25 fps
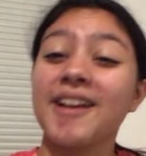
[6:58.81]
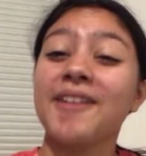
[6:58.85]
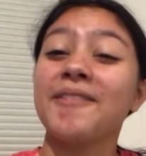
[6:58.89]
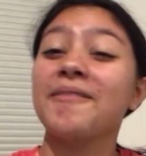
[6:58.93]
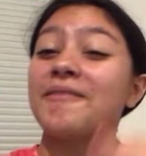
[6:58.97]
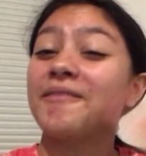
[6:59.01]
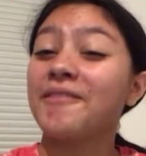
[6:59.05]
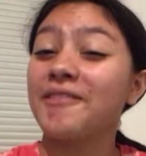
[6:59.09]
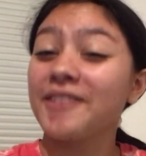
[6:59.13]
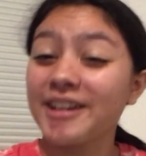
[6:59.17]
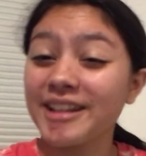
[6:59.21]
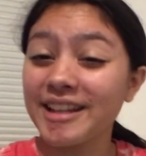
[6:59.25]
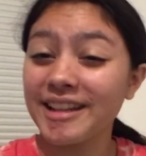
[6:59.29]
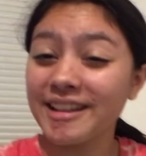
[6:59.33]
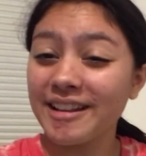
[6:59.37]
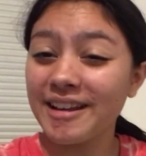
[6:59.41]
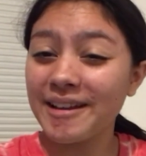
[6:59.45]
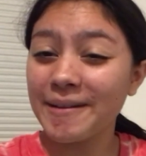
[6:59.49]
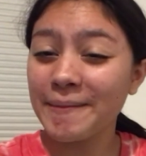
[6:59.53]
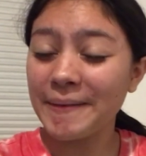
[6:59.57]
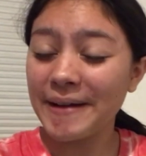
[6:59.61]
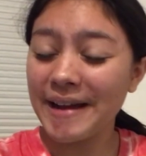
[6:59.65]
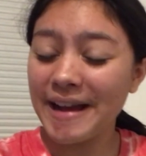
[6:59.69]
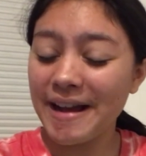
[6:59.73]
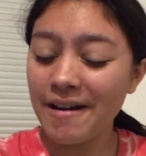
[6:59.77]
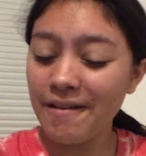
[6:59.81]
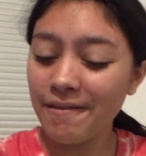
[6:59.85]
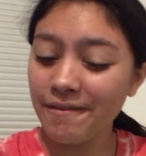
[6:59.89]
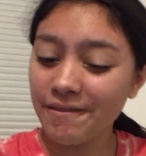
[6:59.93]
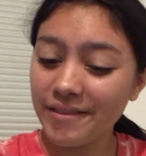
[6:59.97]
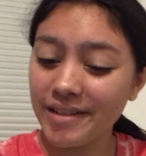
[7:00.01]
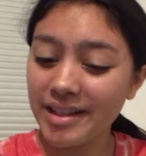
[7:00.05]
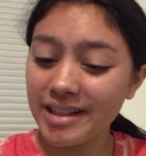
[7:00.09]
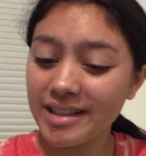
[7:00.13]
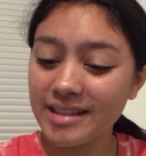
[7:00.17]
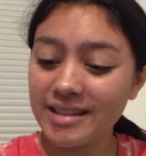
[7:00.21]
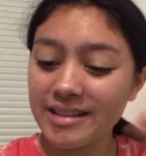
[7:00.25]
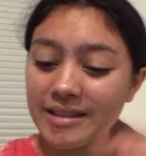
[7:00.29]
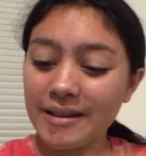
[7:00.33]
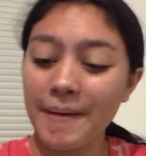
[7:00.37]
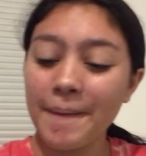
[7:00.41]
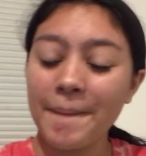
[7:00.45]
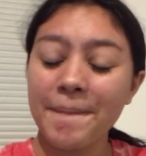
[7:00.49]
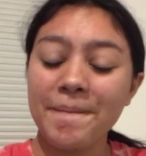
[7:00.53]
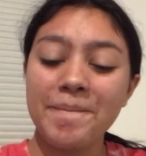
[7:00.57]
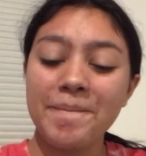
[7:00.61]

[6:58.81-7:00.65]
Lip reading: I really like my outfits.